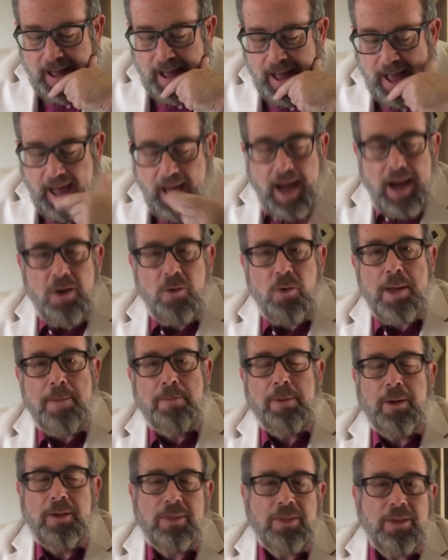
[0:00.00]
how do we
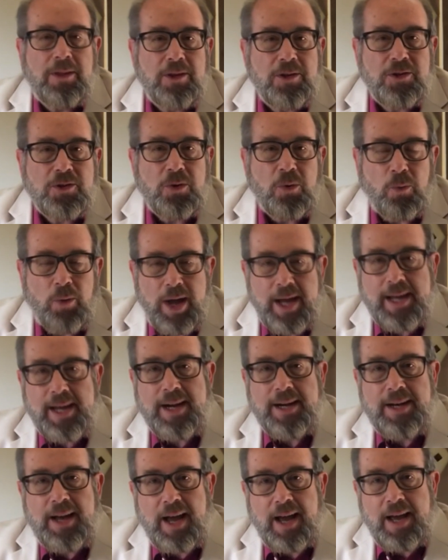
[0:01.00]
put this
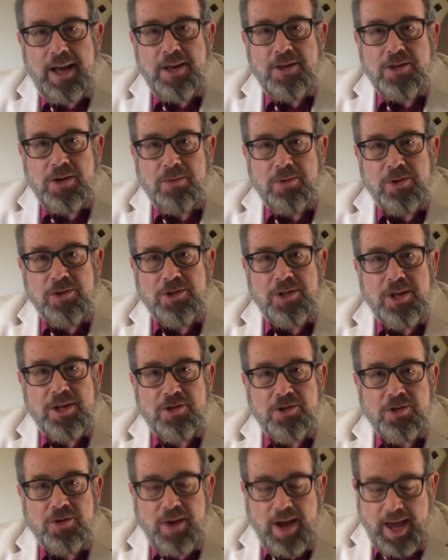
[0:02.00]
recognize and resist
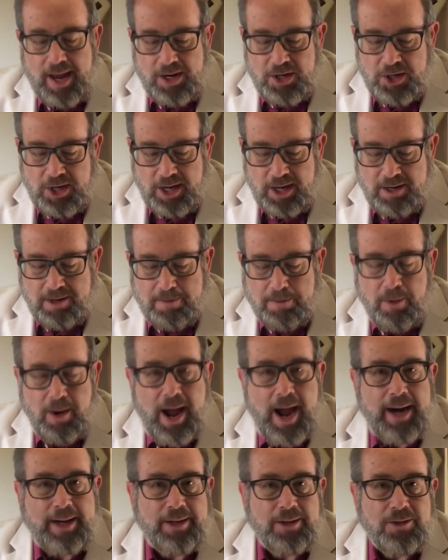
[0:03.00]
strategy into
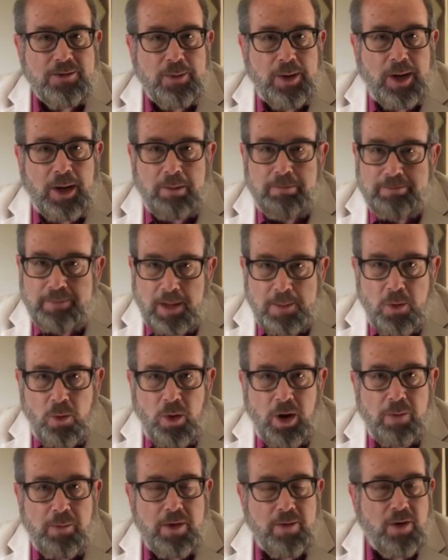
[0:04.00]
practice? Well, number
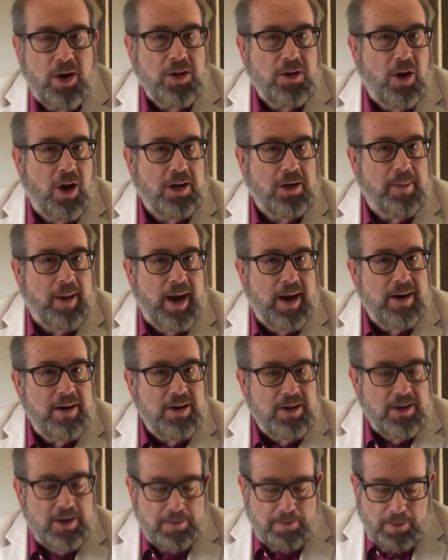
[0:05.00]
one, we've already talked about it,
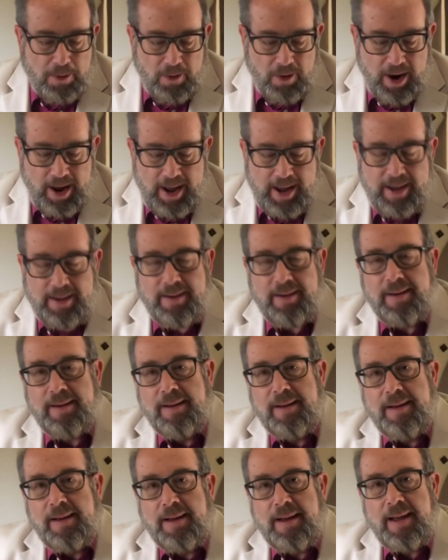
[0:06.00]
you pray.
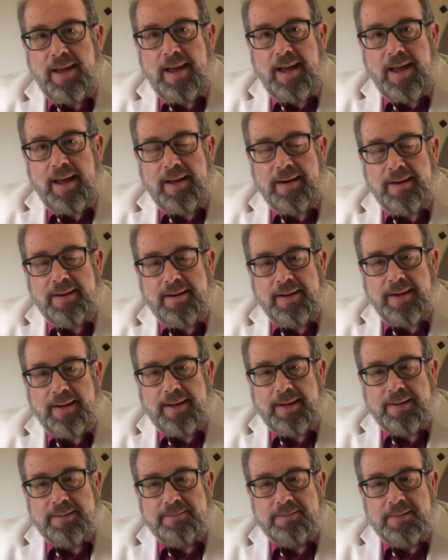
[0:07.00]
And
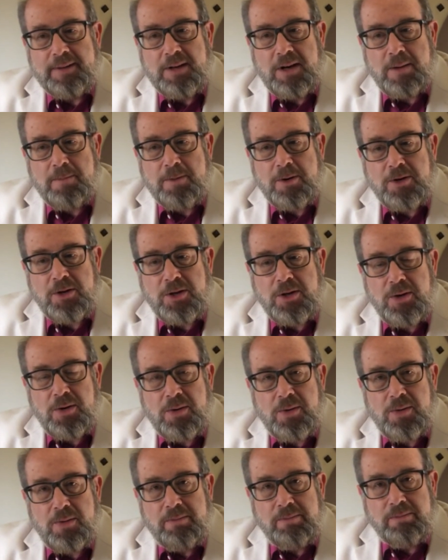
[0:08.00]
number
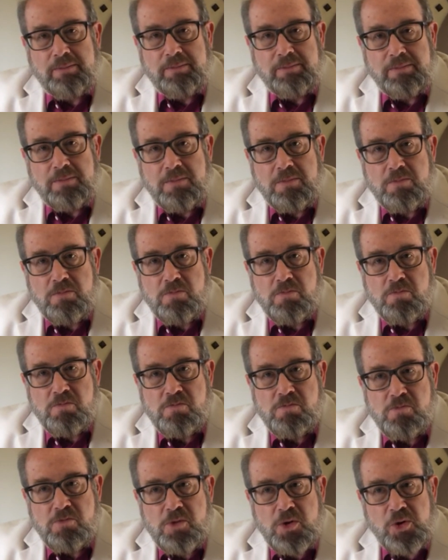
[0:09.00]
two,
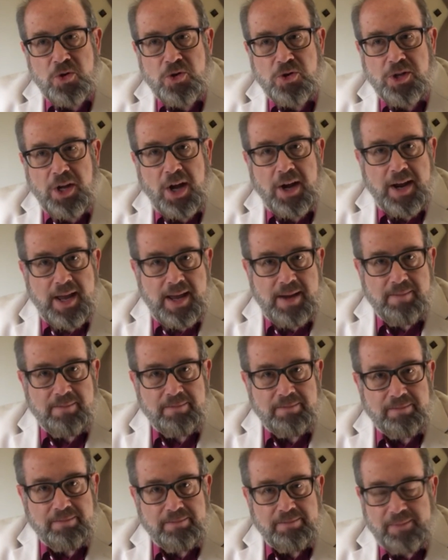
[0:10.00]
you study.
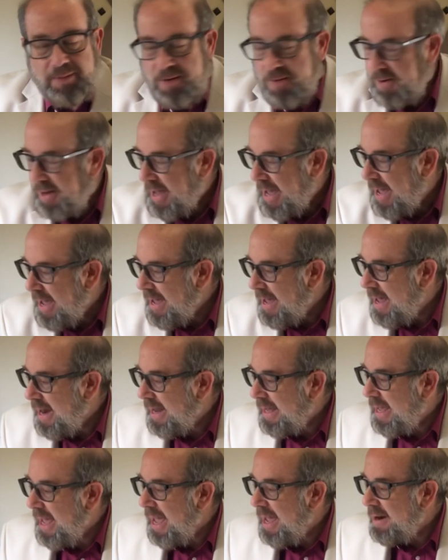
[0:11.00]
Okay, and
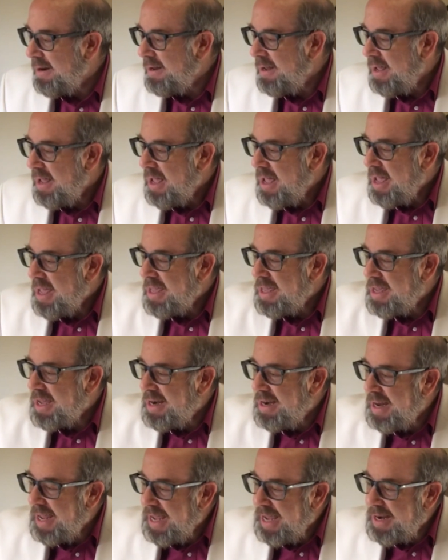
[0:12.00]
again, you
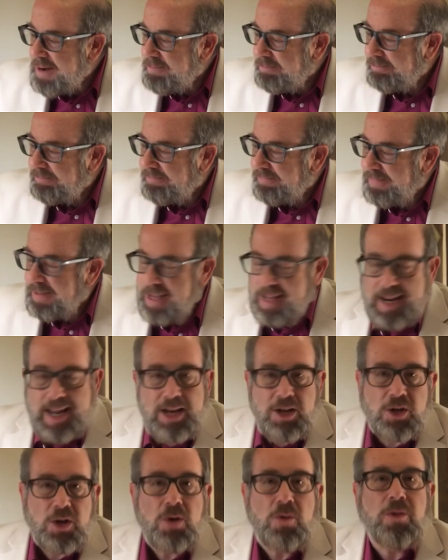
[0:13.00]
need
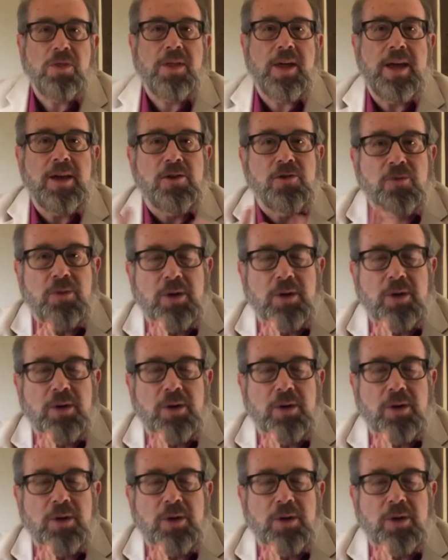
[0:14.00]
two things,